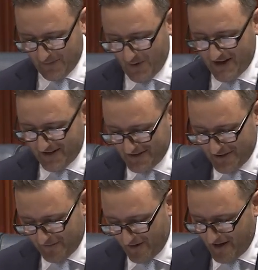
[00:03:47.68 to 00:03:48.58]
why
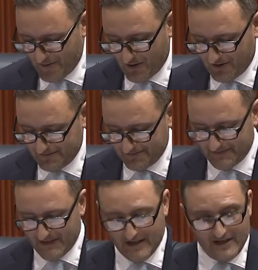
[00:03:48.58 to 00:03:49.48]
don't you fly more?
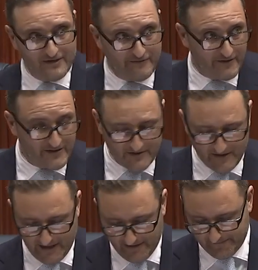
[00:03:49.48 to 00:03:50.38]

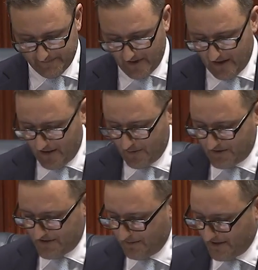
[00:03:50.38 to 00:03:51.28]
Firstly, I
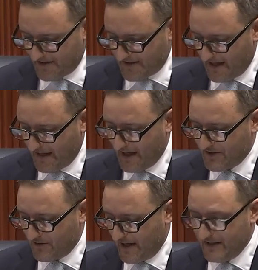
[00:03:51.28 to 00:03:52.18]
would simply say,
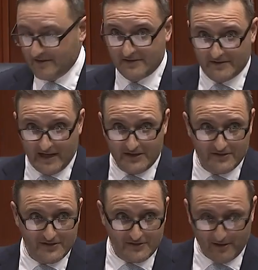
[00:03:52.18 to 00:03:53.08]
has your en
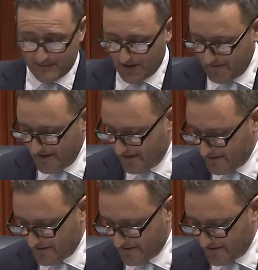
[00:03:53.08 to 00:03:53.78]
engine stopped over the